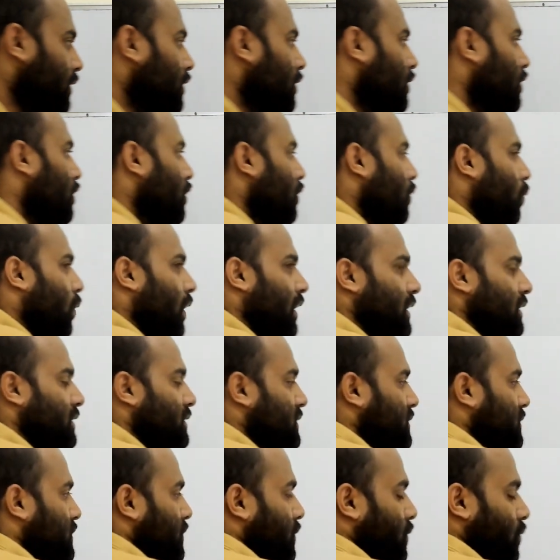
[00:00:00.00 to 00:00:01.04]
What
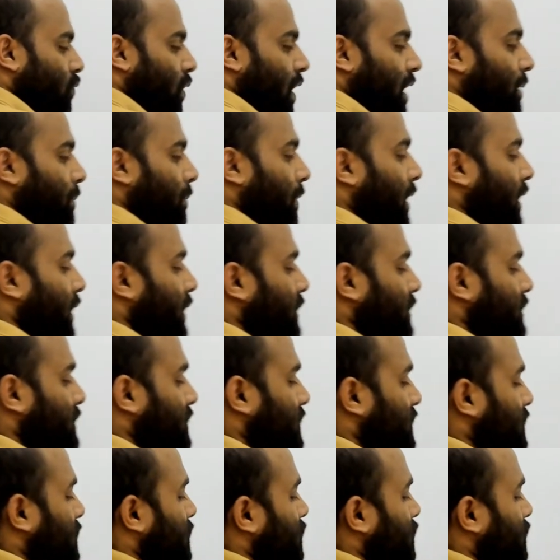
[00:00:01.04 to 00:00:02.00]
is 1 minus or